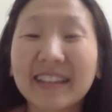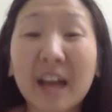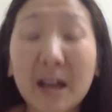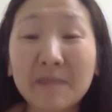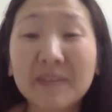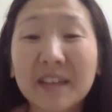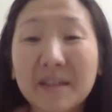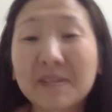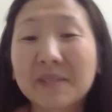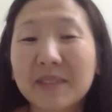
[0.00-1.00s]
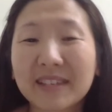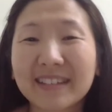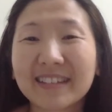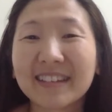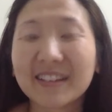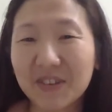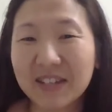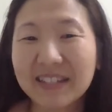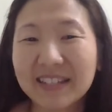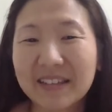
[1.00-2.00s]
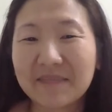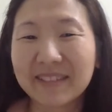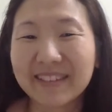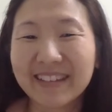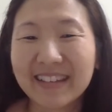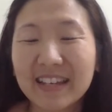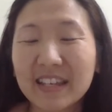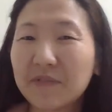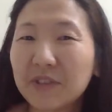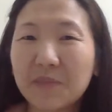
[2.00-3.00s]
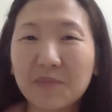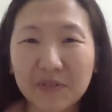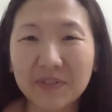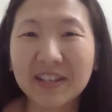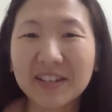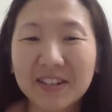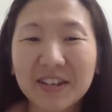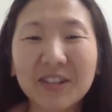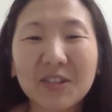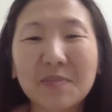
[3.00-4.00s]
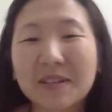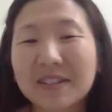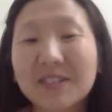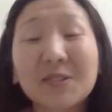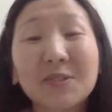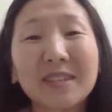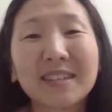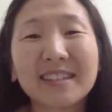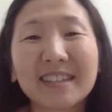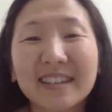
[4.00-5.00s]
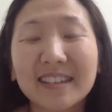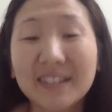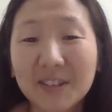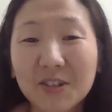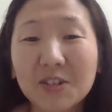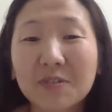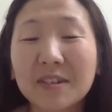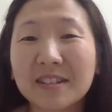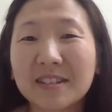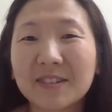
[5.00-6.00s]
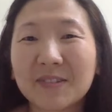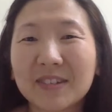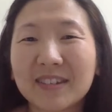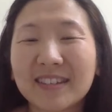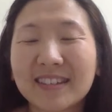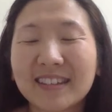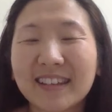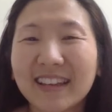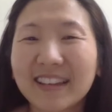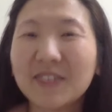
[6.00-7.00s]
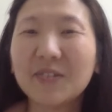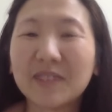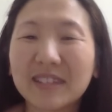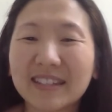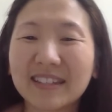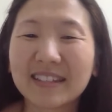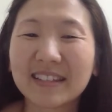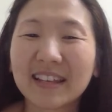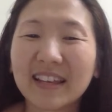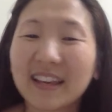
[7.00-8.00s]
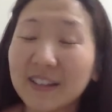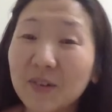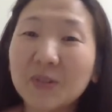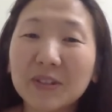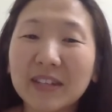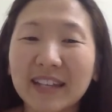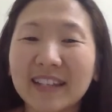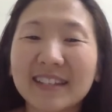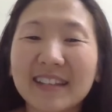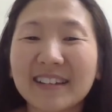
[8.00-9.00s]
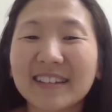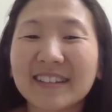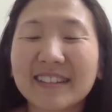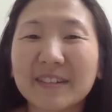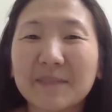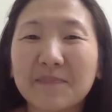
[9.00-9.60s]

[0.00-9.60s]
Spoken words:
and I'm the campus pastor in Grace Assembly, given the privilege to pastor students in tertiary institutions and universities, and also the NS guys.